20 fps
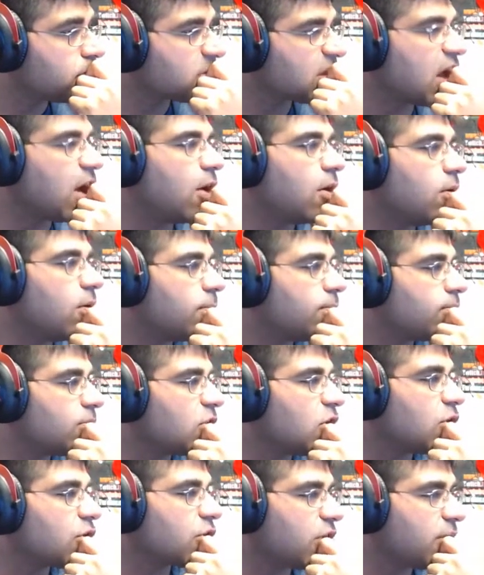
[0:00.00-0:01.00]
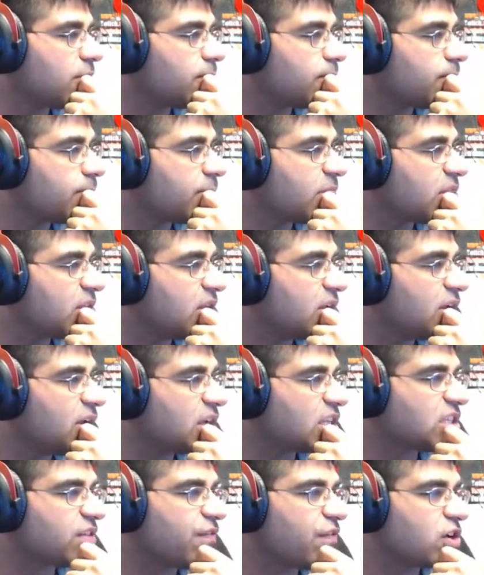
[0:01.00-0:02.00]
Oh, okay.
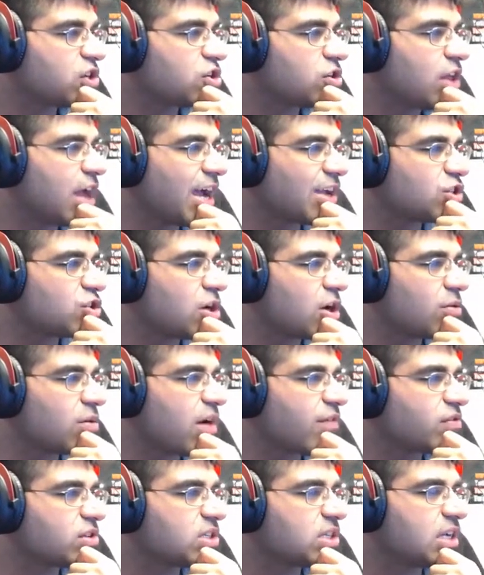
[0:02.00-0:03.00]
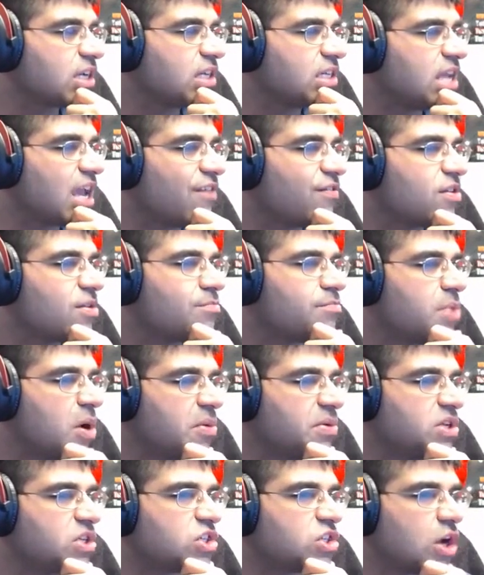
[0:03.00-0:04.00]
It's a fictional astronaut referencing a David
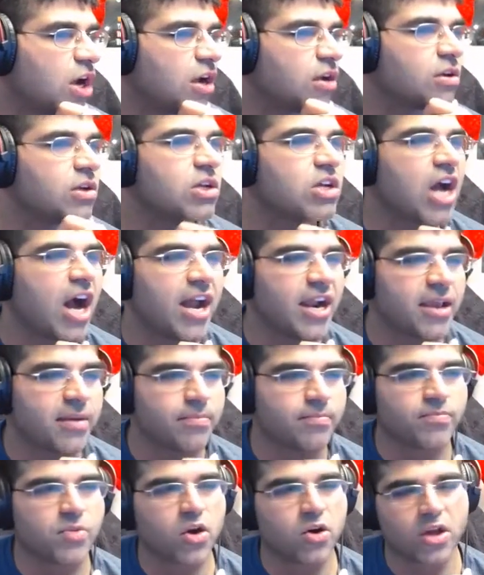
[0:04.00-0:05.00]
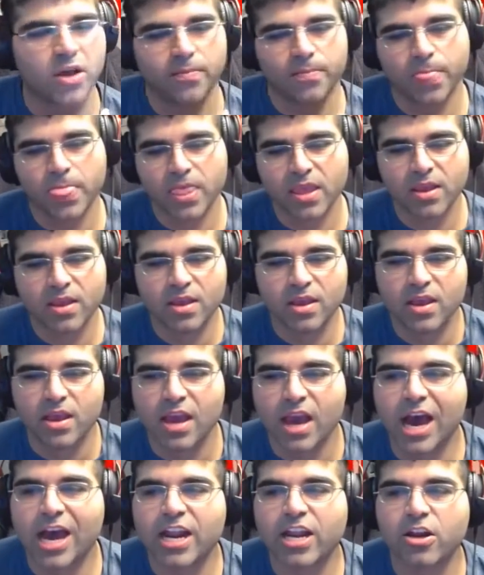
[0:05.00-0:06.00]
Bowie song. Got it. Okay.
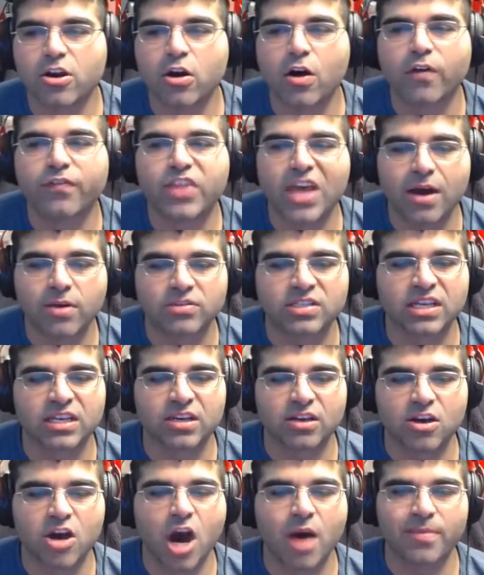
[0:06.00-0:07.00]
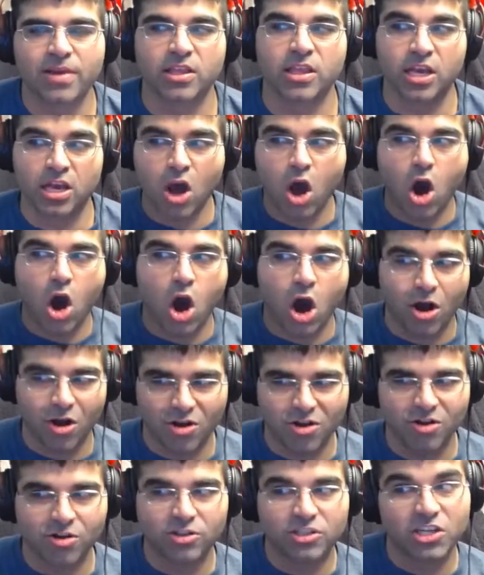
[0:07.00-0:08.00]
I didn't know if that was like a comment like
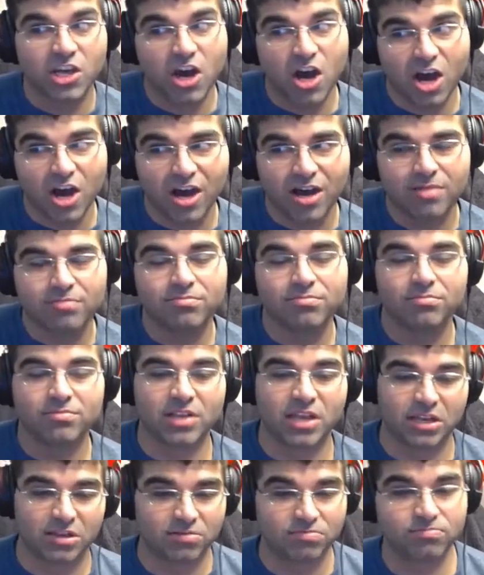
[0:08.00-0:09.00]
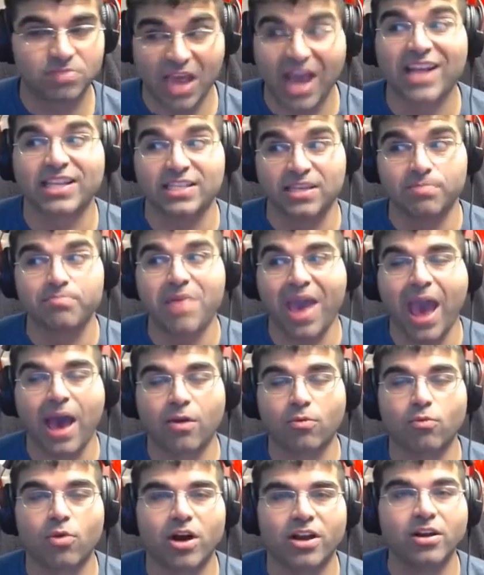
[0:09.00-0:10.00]
Uncle Tom. Like, that's a
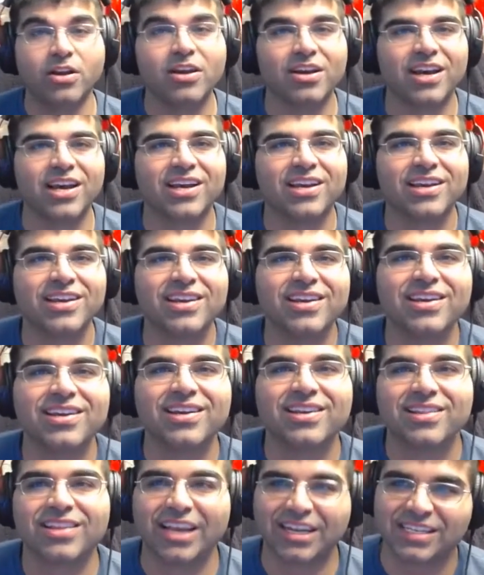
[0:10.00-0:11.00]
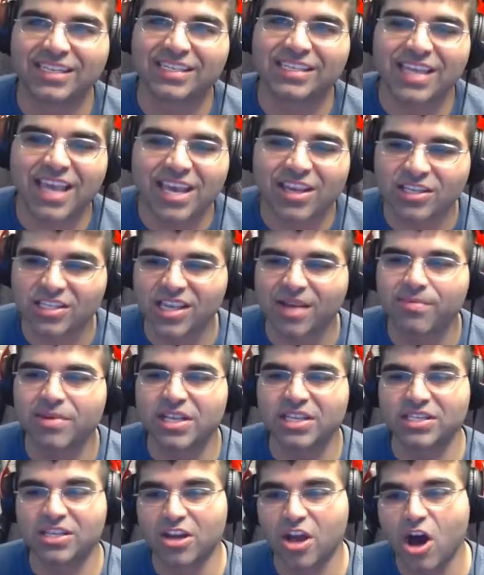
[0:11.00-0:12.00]
bad one. Like, to say
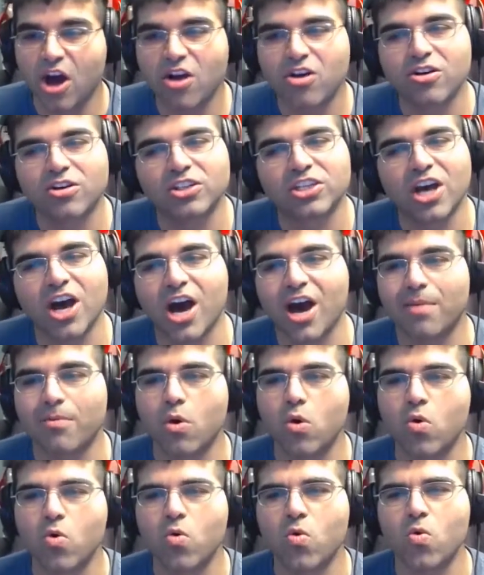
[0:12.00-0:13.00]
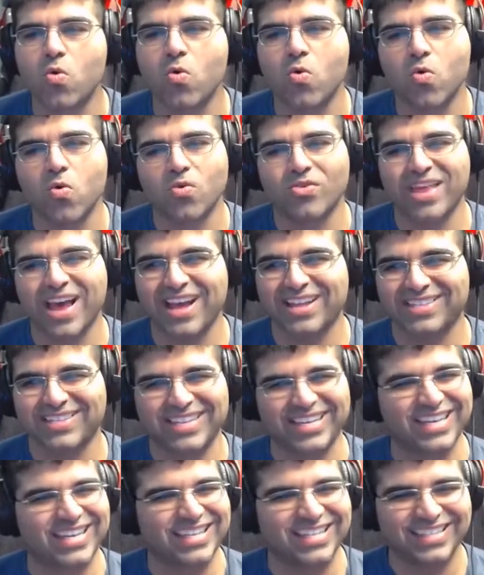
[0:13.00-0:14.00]
somebody's an Uncle Tom, ooh, that's
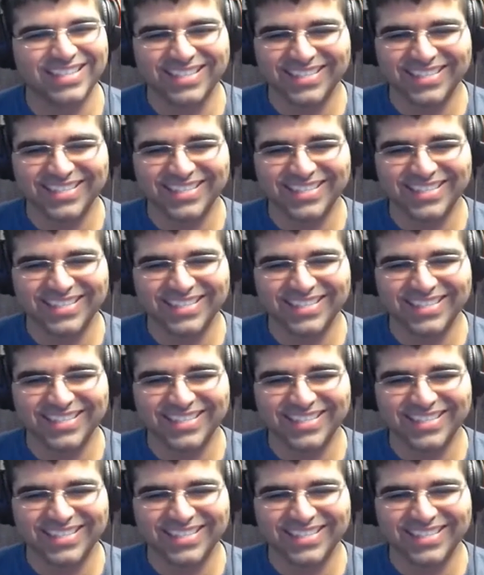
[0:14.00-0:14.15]
a